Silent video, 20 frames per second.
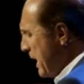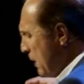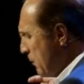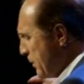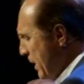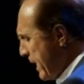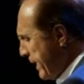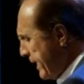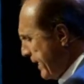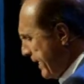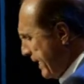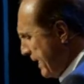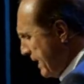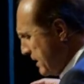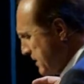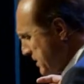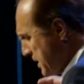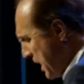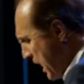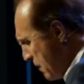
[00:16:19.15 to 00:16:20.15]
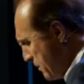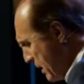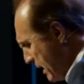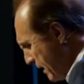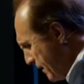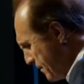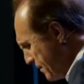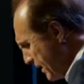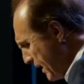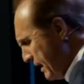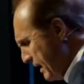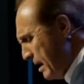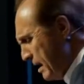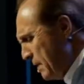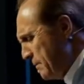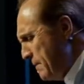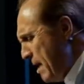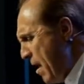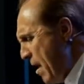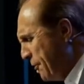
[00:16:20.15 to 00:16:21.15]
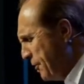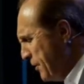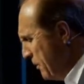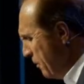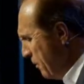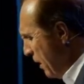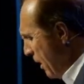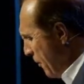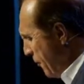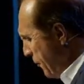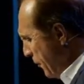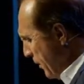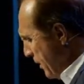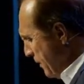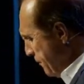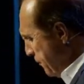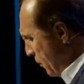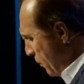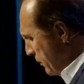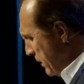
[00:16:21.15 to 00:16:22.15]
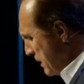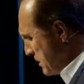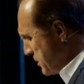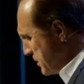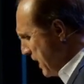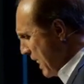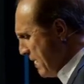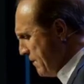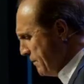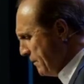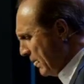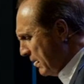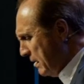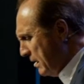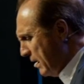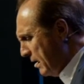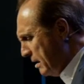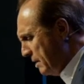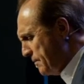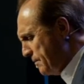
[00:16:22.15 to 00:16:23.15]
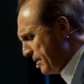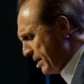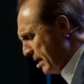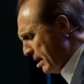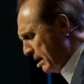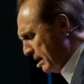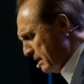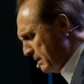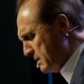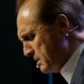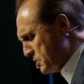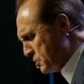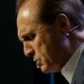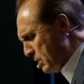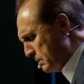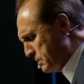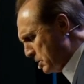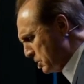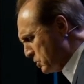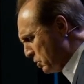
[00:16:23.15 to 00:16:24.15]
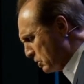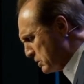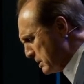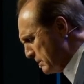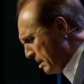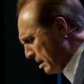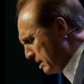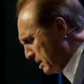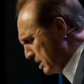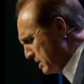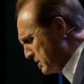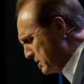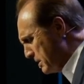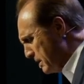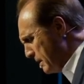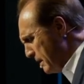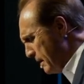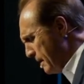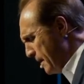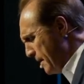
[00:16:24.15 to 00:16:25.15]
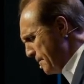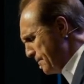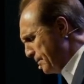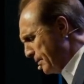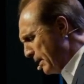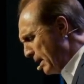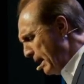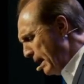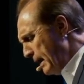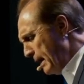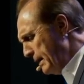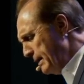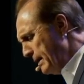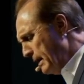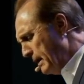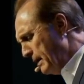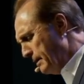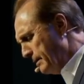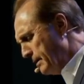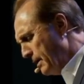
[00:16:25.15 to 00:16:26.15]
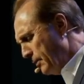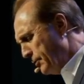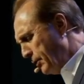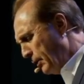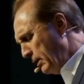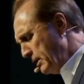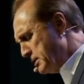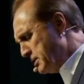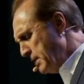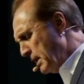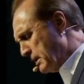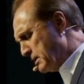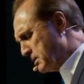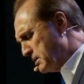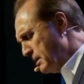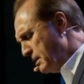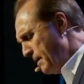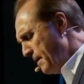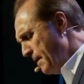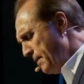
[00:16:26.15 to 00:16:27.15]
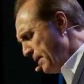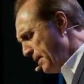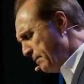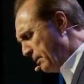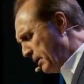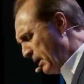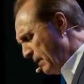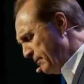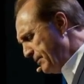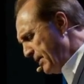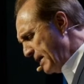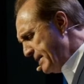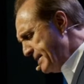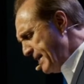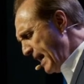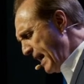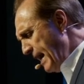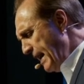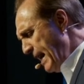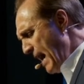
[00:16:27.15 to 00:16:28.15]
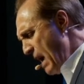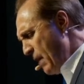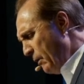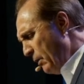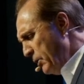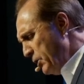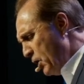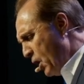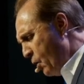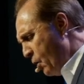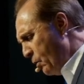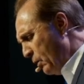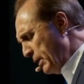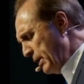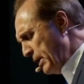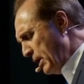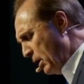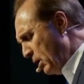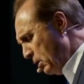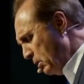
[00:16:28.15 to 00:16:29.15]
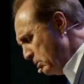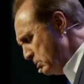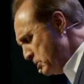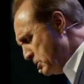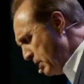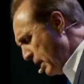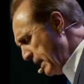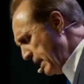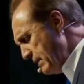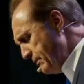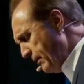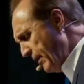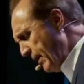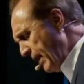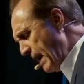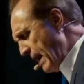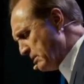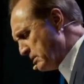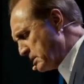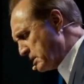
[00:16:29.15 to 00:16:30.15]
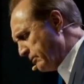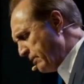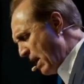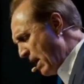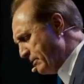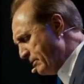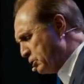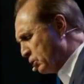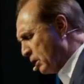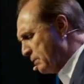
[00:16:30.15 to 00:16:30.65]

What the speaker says: Get ready. He's coming. Matthew 34, that same scripture talks about this in 36. But of that day and hour, no one knows, not even the angels of heaven.